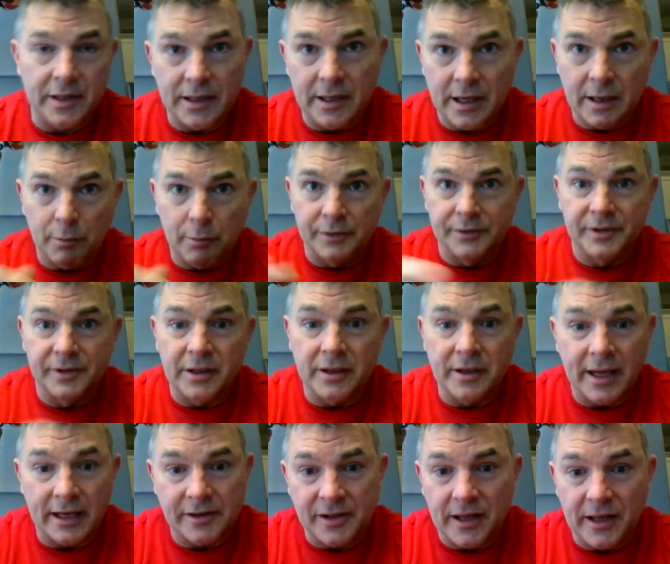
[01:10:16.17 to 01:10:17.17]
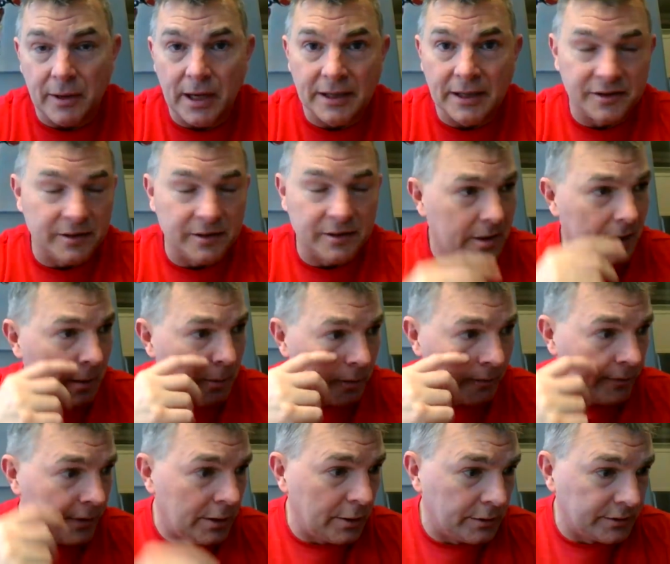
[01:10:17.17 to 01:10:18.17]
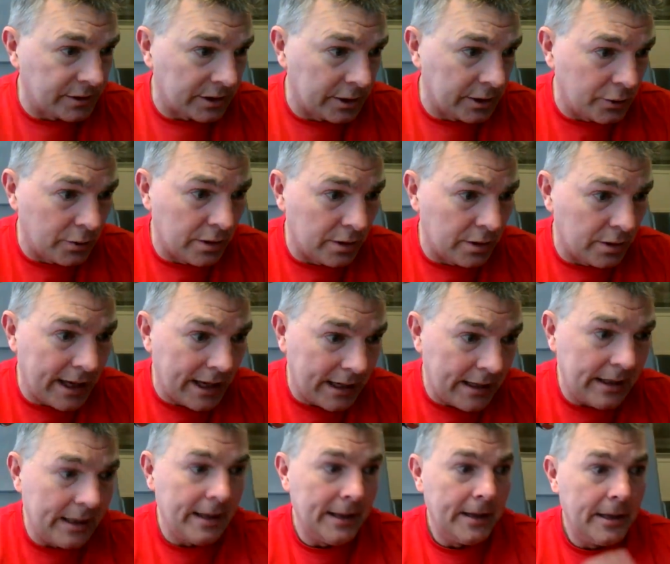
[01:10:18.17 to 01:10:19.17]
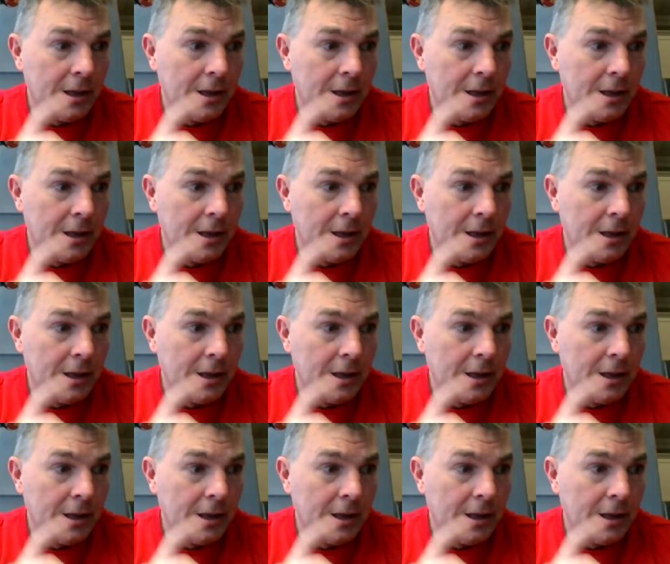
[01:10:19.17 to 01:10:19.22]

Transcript: and uh, we'll see you next time. Got a couple videos I'm going to do today.